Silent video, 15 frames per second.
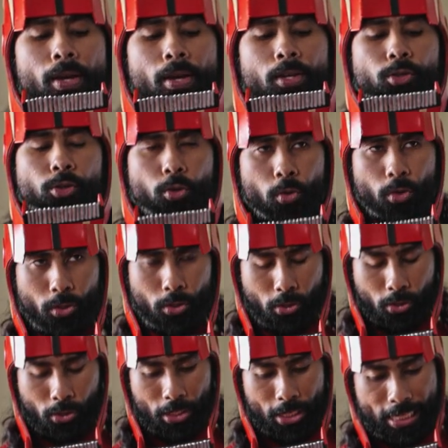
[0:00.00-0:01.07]
As you can
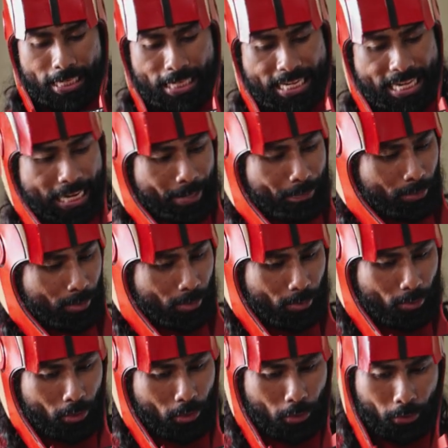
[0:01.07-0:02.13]
see,
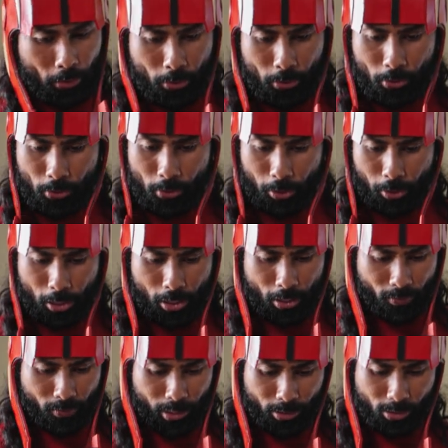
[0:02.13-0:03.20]
Captain Courage, the League
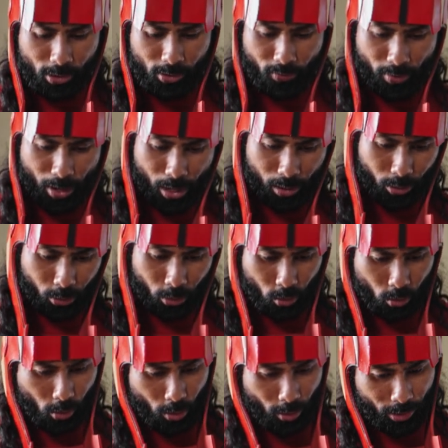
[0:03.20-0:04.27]
of Villains' file on you
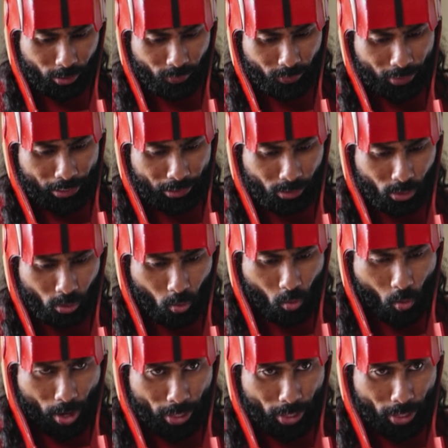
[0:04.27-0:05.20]
is growing as fast as your